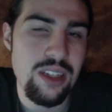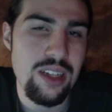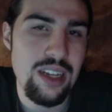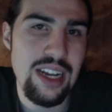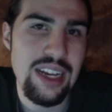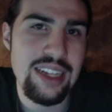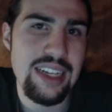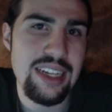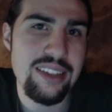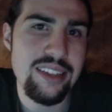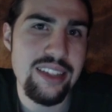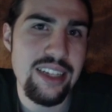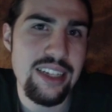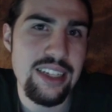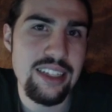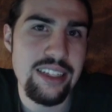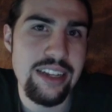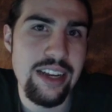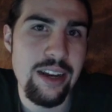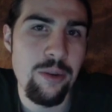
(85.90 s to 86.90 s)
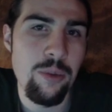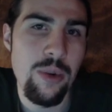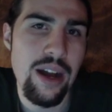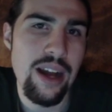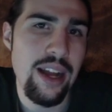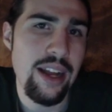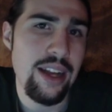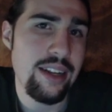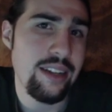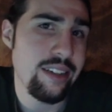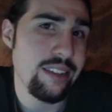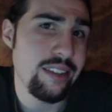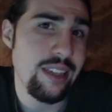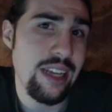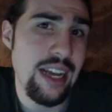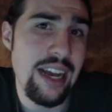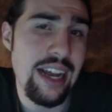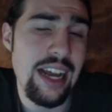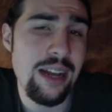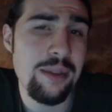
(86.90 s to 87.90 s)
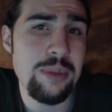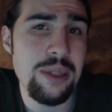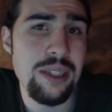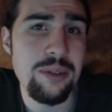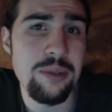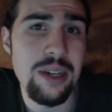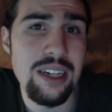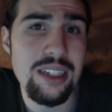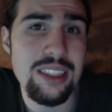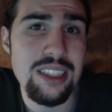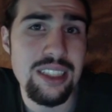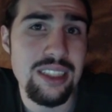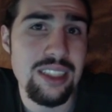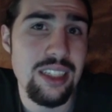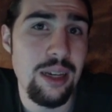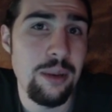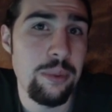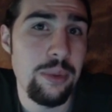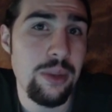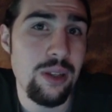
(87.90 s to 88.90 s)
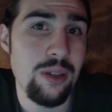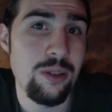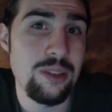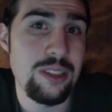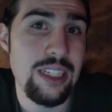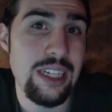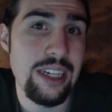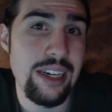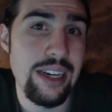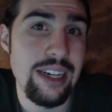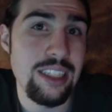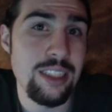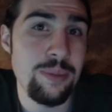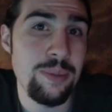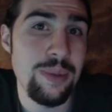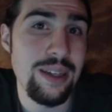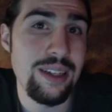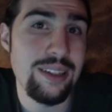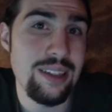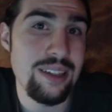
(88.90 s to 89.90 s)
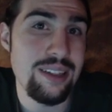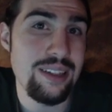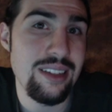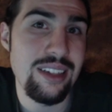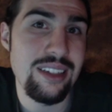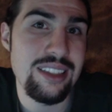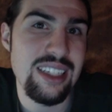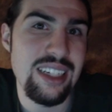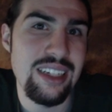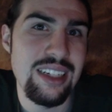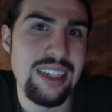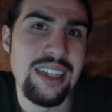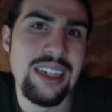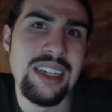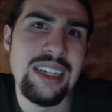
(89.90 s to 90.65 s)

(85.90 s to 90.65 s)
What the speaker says: I guess I can get why, because I have been watching some third gen Let's Plays and such, and